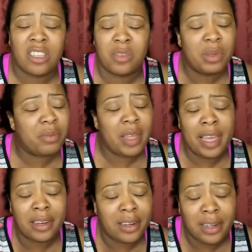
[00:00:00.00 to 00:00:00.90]
just been
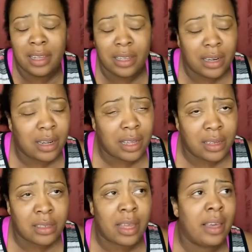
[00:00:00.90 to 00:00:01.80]
edited in at a later
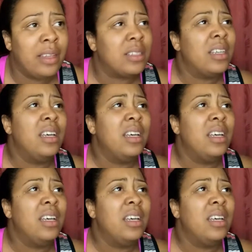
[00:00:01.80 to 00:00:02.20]
stage.